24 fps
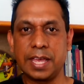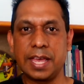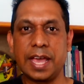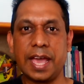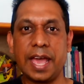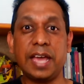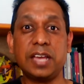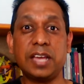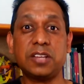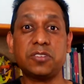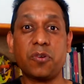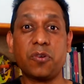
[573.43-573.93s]

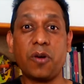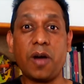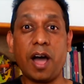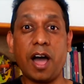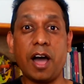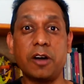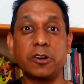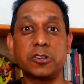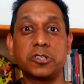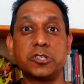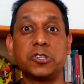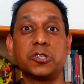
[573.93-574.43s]
As for
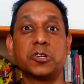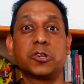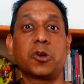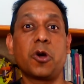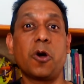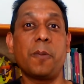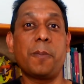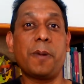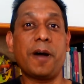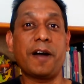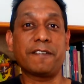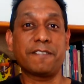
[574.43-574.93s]
how do you go
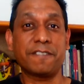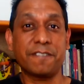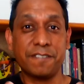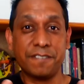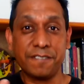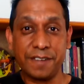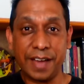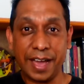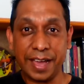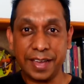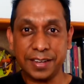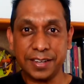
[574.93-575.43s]
about
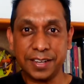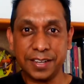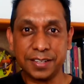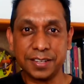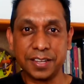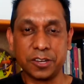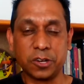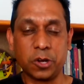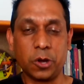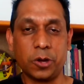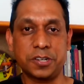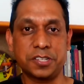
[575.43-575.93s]
finding the
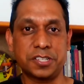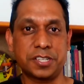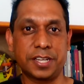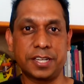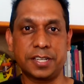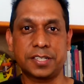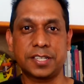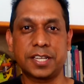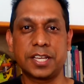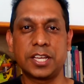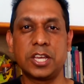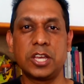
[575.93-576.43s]

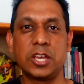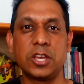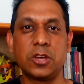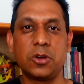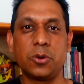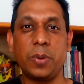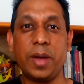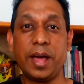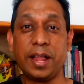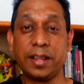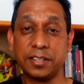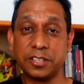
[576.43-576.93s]
content,
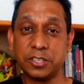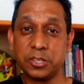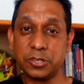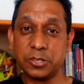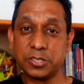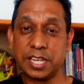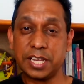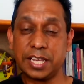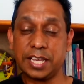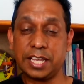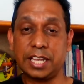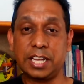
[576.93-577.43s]
well, you
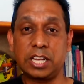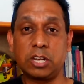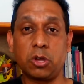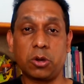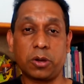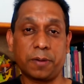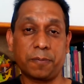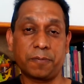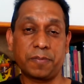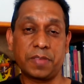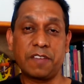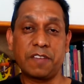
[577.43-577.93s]
see,
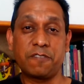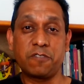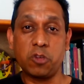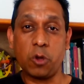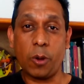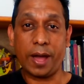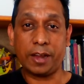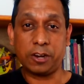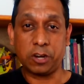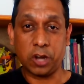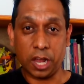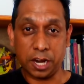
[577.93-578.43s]
look, if you
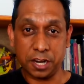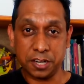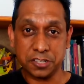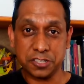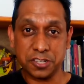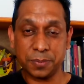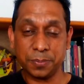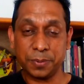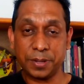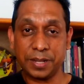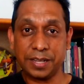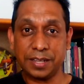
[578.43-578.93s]
are
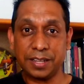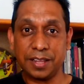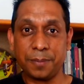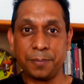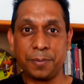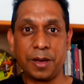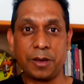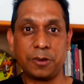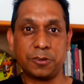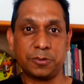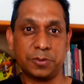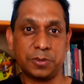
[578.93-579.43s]
knowledgeable
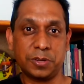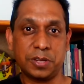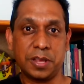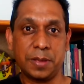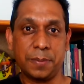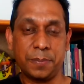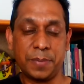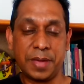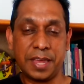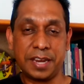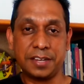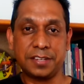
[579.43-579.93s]
about
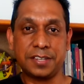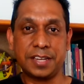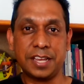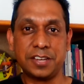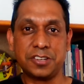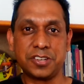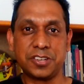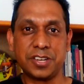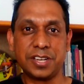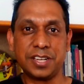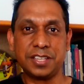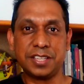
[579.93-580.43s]

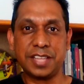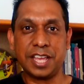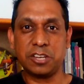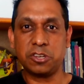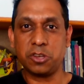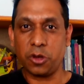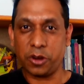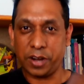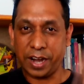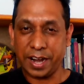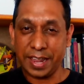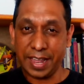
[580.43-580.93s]
meditation, then you
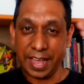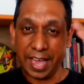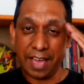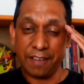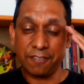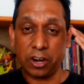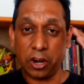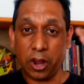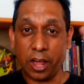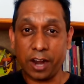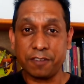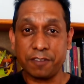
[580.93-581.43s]
already have a
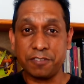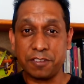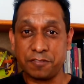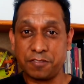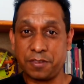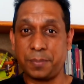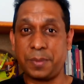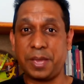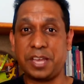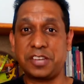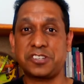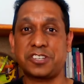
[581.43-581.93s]
lot of
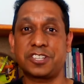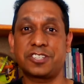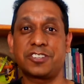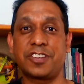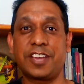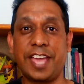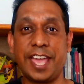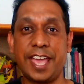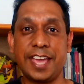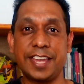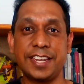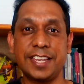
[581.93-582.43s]
information in your
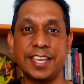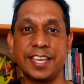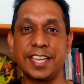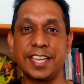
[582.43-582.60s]
head